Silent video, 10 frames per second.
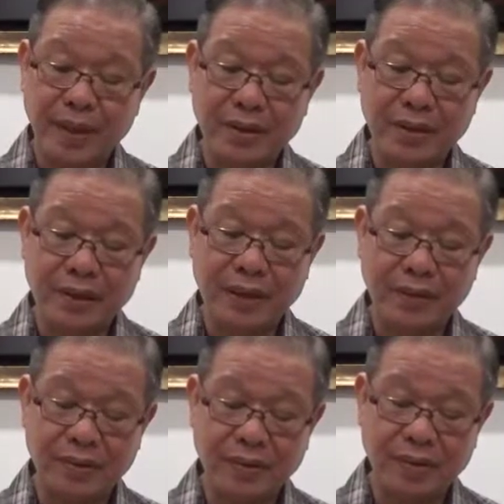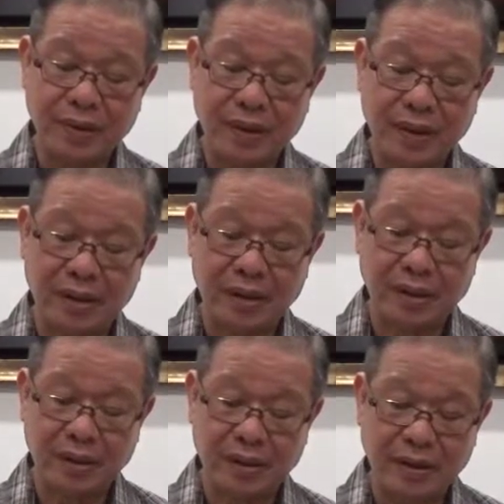So I have to
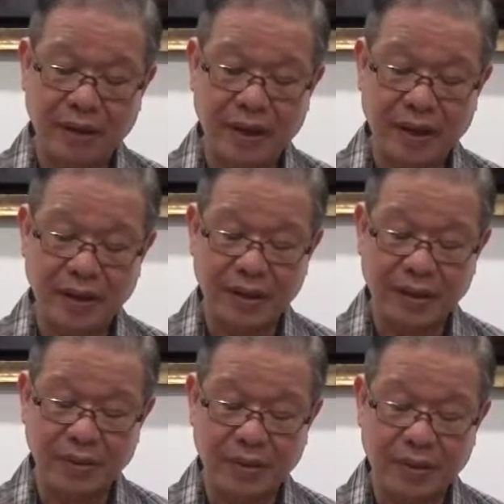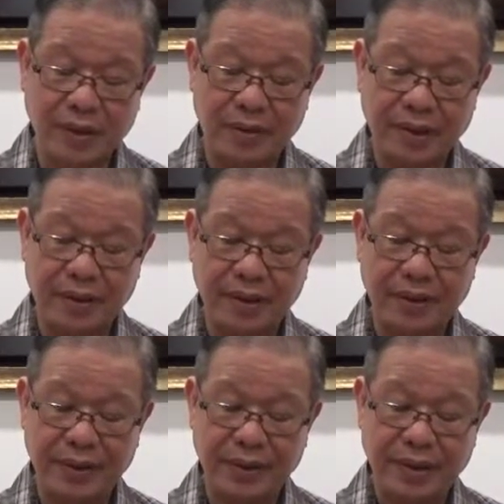reflect. I said, how do I write
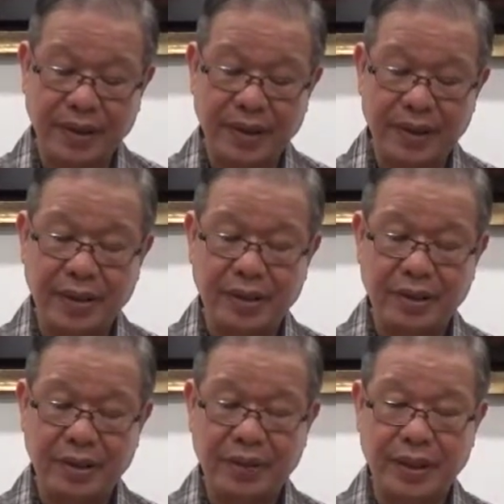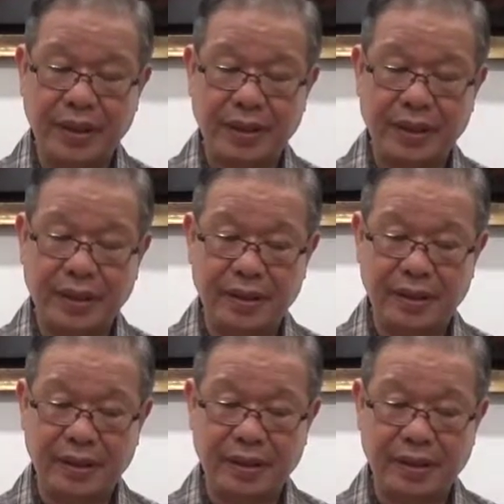this in such a way that
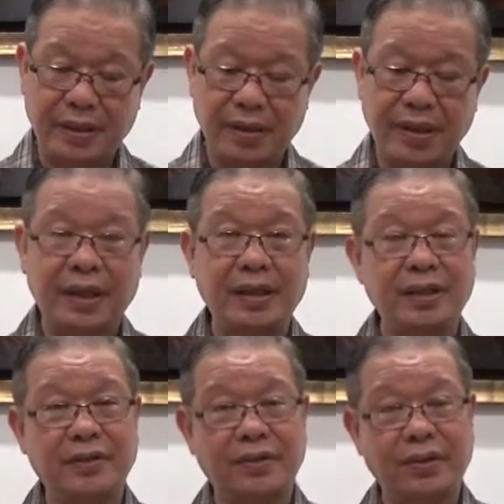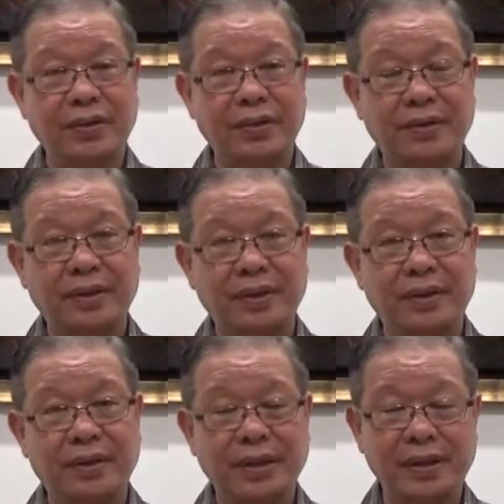all the ideas flow,
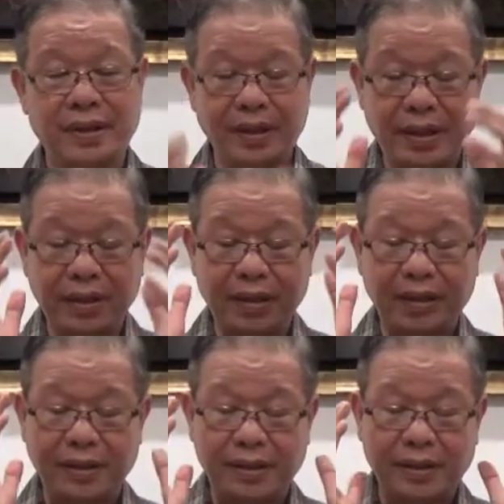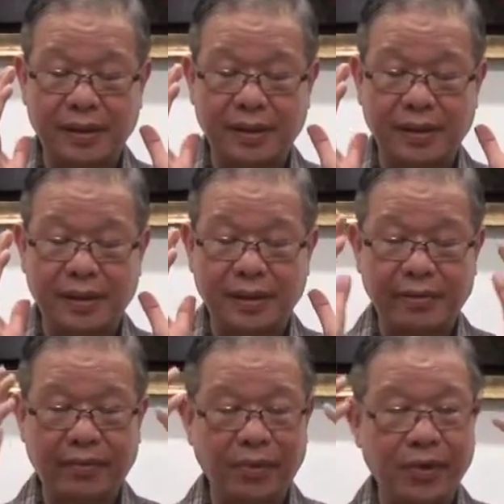right? So I just let it
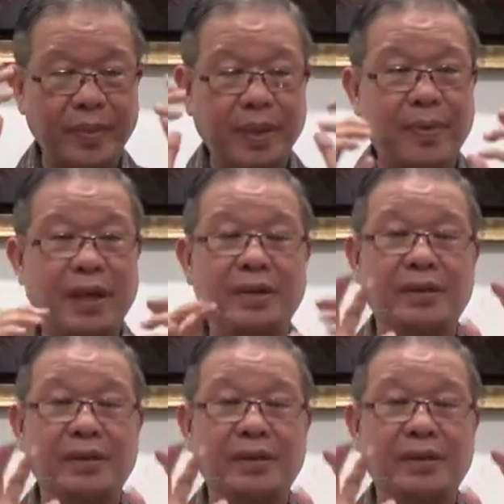flow in my mind.